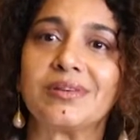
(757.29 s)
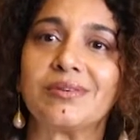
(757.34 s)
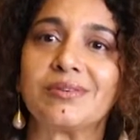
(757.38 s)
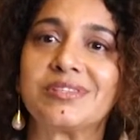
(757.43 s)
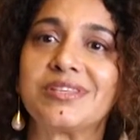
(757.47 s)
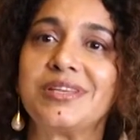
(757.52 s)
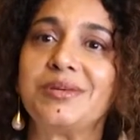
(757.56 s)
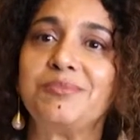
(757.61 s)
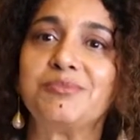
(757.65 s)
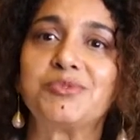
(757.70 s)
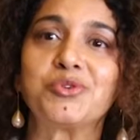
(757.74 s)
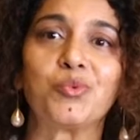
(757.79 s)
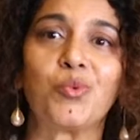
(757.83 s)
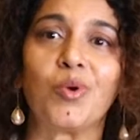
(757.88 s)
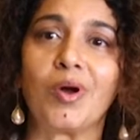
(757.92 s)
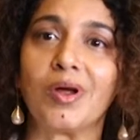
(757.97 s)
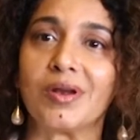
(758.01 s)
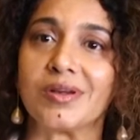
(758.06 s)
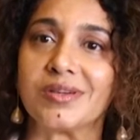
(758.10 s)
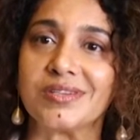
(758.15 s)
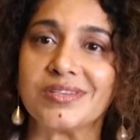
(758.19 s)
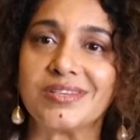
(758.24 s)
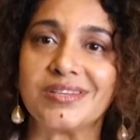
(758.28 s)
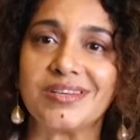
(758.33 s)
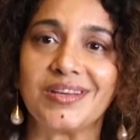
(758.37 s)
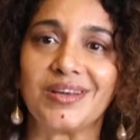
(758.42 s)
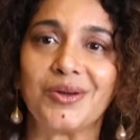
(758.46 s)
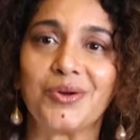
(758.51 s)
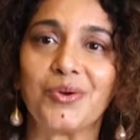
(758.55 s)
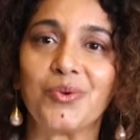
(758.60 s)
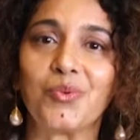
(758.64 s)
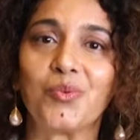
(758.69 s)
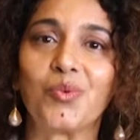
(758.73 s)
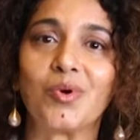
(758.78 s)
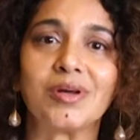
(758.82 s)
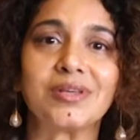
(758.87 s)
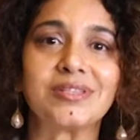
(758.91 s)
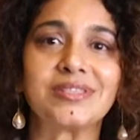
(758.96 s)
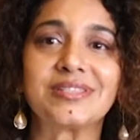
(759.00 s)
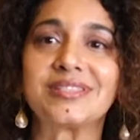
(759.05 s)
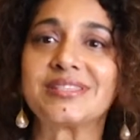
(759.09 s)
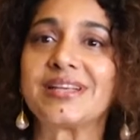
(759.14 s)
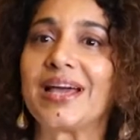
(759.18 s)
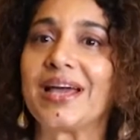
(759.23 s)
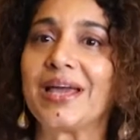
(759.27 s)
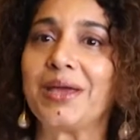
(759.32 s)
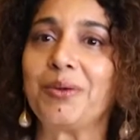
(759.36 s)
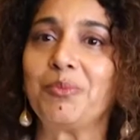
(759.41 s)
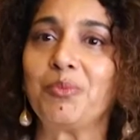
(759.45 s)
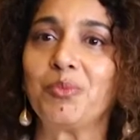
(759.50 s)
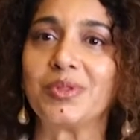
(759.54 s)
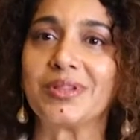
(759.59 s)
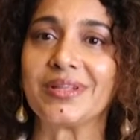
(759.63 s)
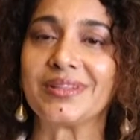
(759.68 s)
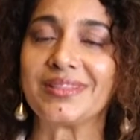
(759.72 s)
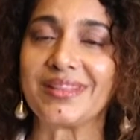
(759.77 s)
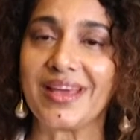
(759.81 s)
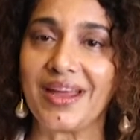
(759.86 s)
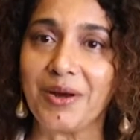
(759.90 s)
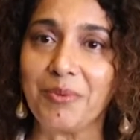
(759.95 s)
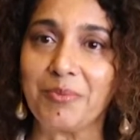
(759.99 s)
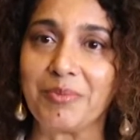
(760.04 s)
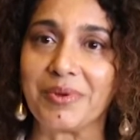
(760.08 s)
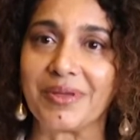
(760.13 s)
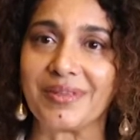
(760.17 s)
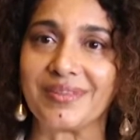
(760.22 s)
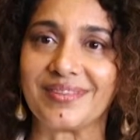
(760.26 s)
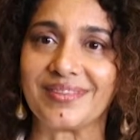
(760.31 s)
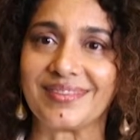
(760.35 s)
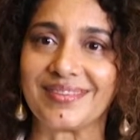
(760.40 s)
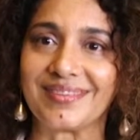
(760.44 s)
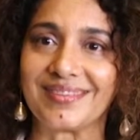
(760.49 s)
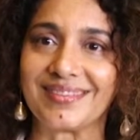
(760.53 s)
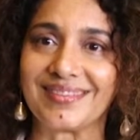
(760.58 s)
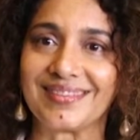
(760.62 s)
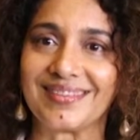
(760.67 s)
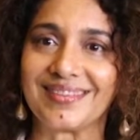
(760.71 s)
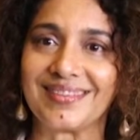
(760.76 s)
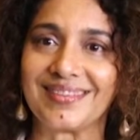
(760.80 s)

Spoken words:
seemed to want was time with a therapist.